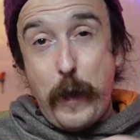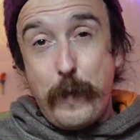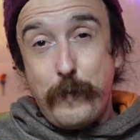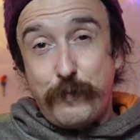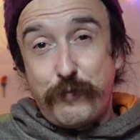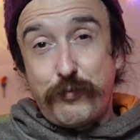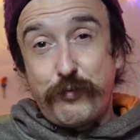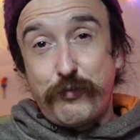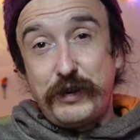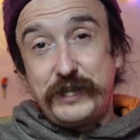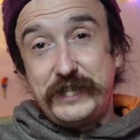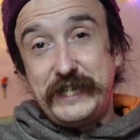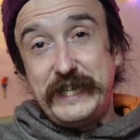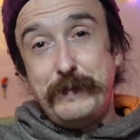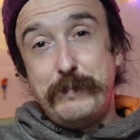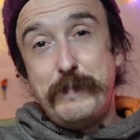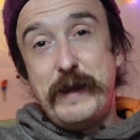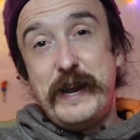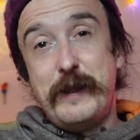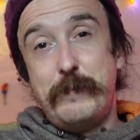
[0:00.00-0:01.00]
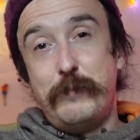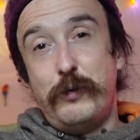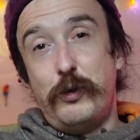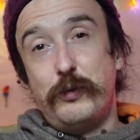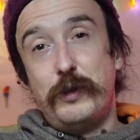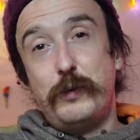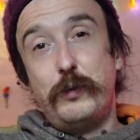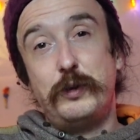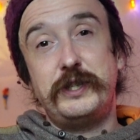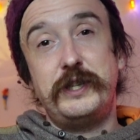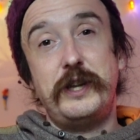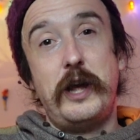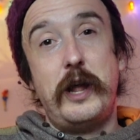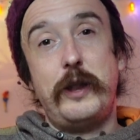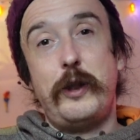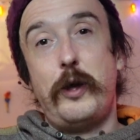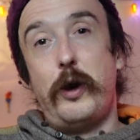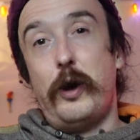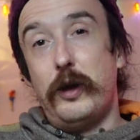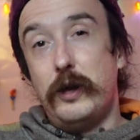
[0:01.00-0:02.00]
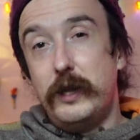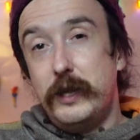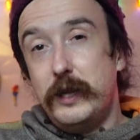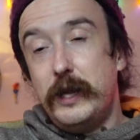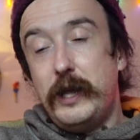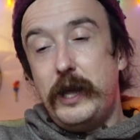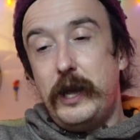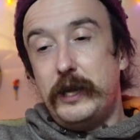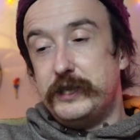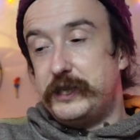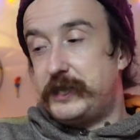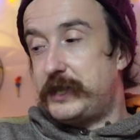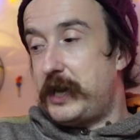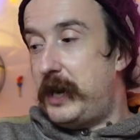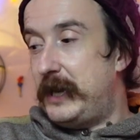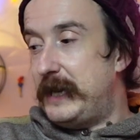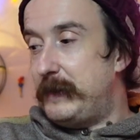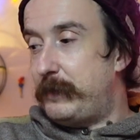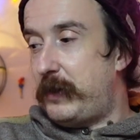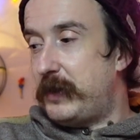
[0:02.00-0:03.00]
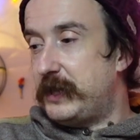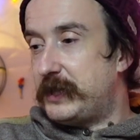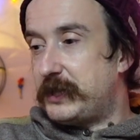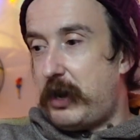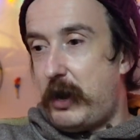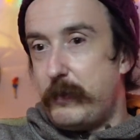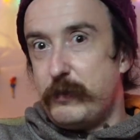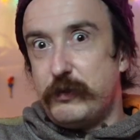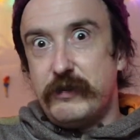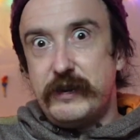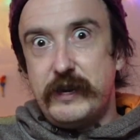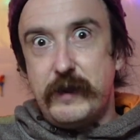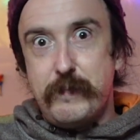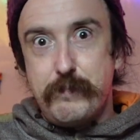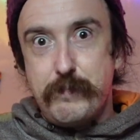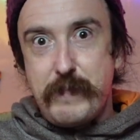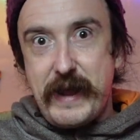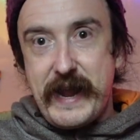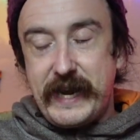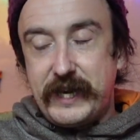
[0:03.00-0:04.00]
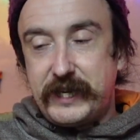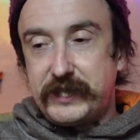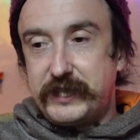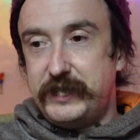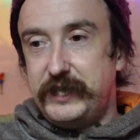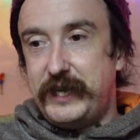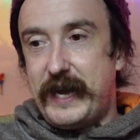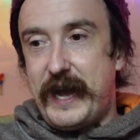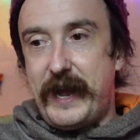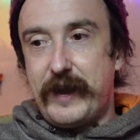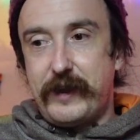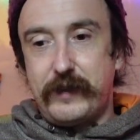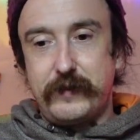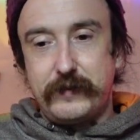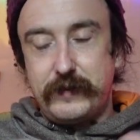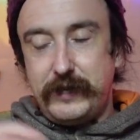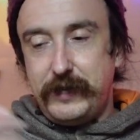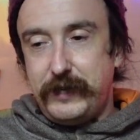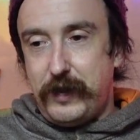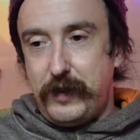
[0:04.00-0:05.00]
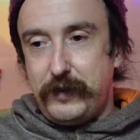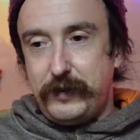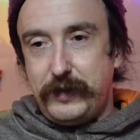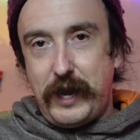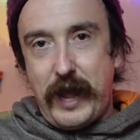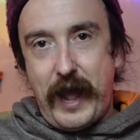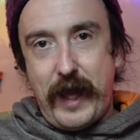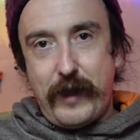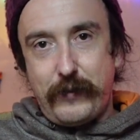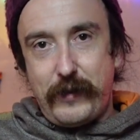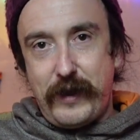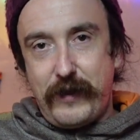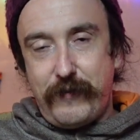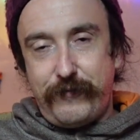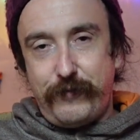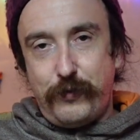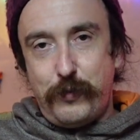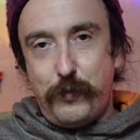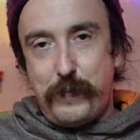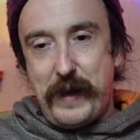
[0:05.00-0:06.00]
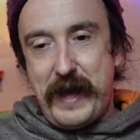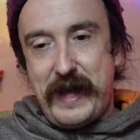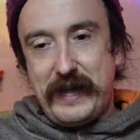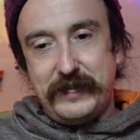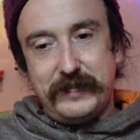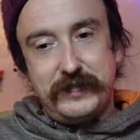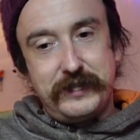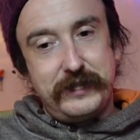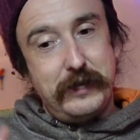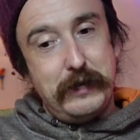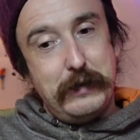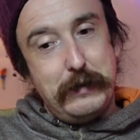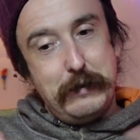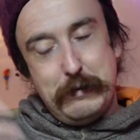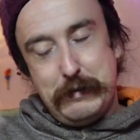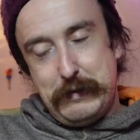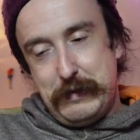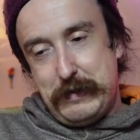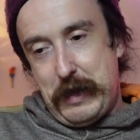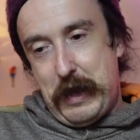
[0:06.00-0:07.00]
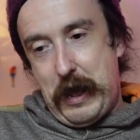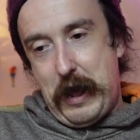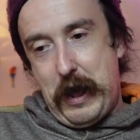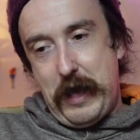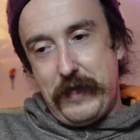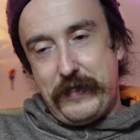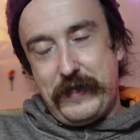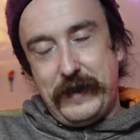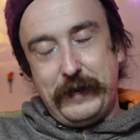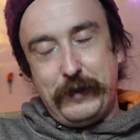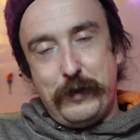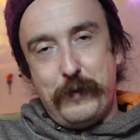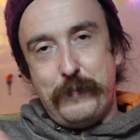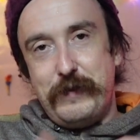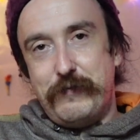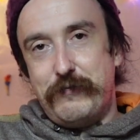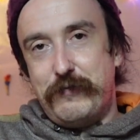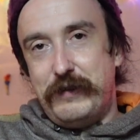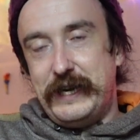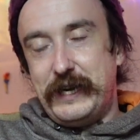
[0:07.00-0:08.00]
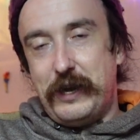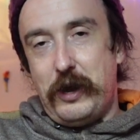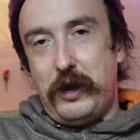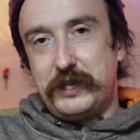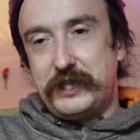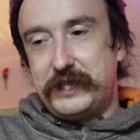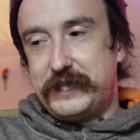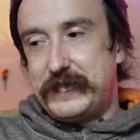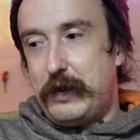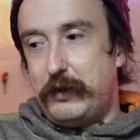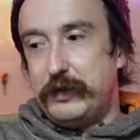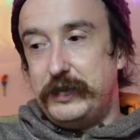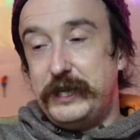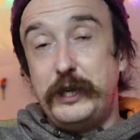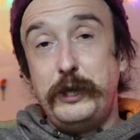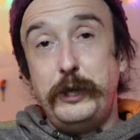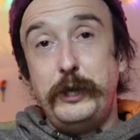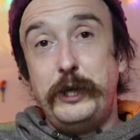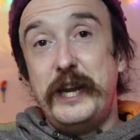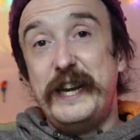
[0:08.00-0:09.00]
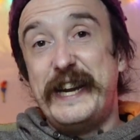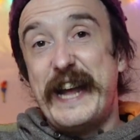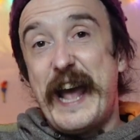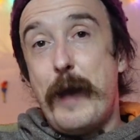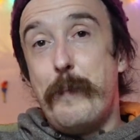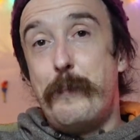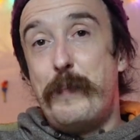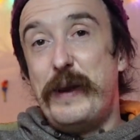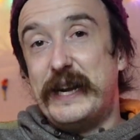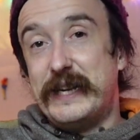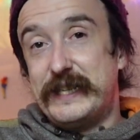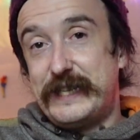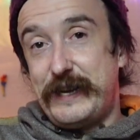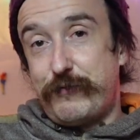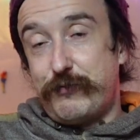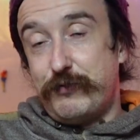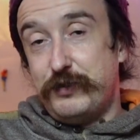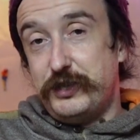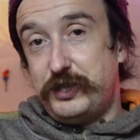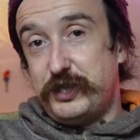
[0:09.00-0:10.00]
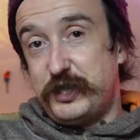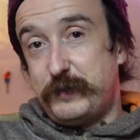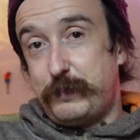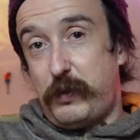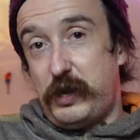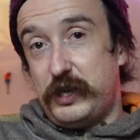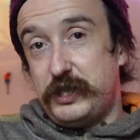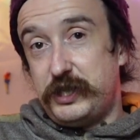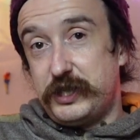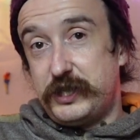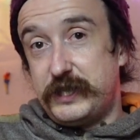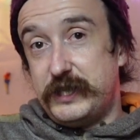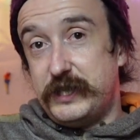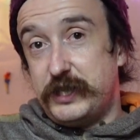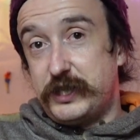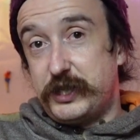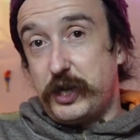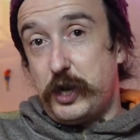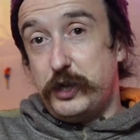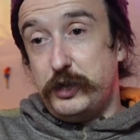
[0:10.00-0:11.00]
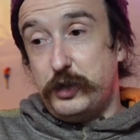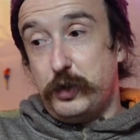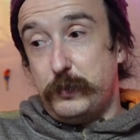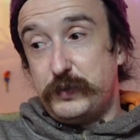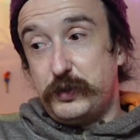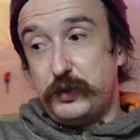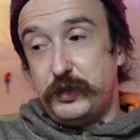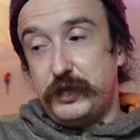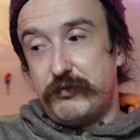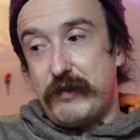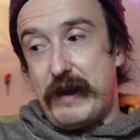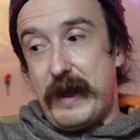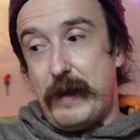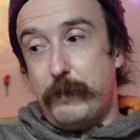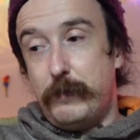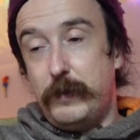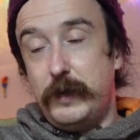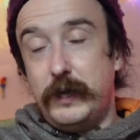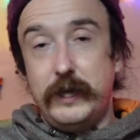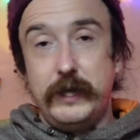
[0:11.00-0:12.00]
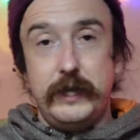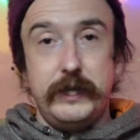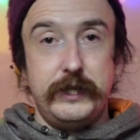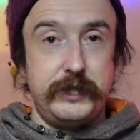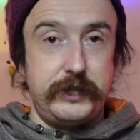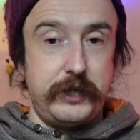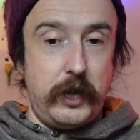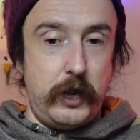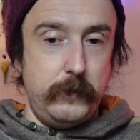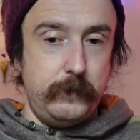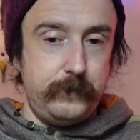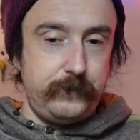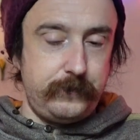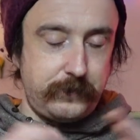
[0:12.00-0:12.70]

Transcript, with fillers: pretty minimal. There wasn't a lot, and certainly by the time you were in a mix and you had, you know, you had a full band, I think it would be really hard to tell. You, you could get a bigger difference just by adjusting the tone knobs on your amp. So